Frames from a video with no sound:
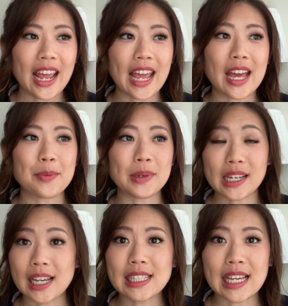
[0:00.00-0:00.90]
And
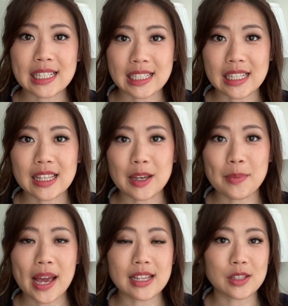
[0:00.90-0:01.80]
because I see them
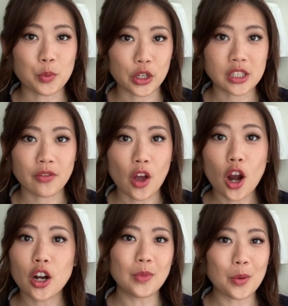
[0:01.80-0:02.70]
as works of
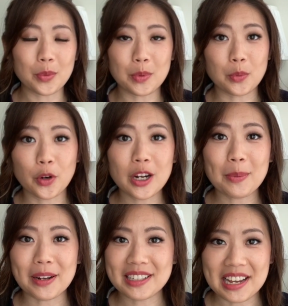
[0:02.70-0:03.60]
art, I would be worried
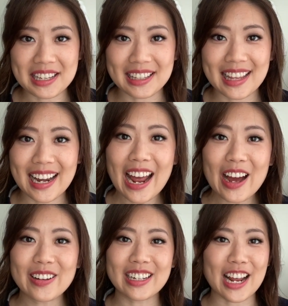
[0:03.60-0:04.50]
about taking that
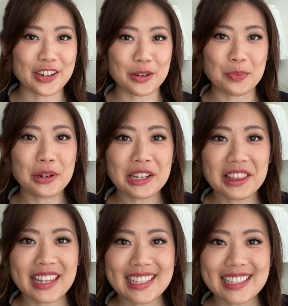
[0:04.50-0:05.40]
out and actually putting
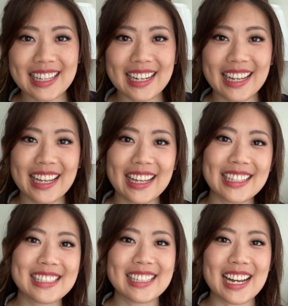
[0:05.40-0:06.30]
things in
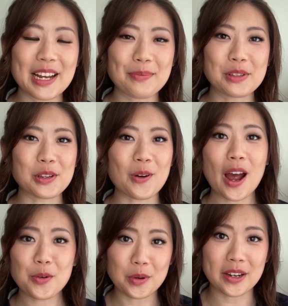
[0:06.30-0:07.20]
it. Um, so
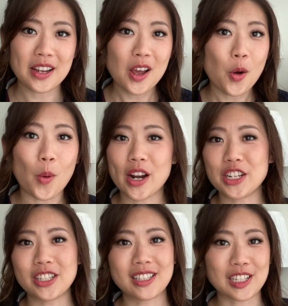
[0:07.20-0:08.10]
I would want to
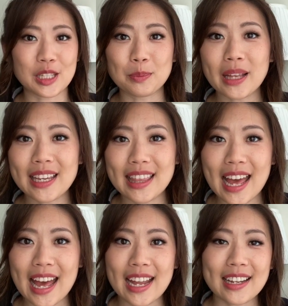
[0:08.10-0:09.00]
just display
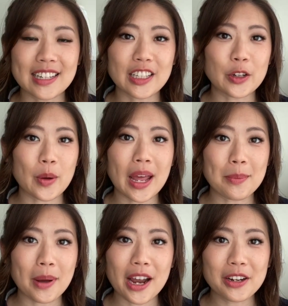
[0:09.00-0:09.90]
that and, you know,
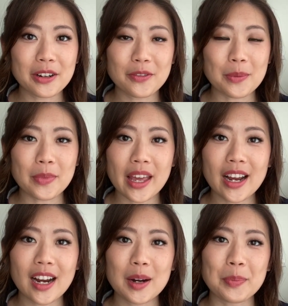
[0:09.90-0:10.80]
admire it from
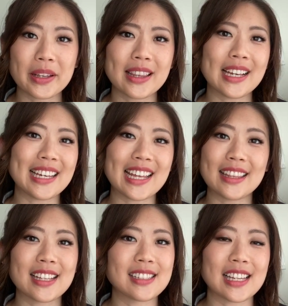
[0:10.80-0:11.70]
there. But again,
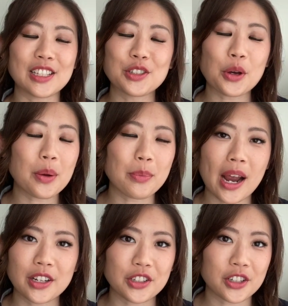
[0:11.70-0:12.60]
that's like so
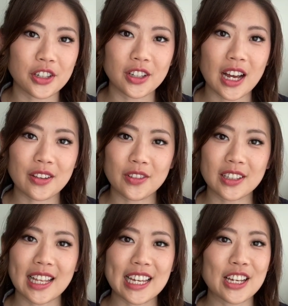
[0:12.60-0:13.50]
impractical. I feel
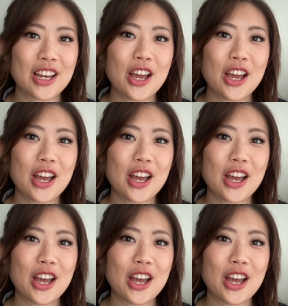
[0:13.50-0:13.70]
like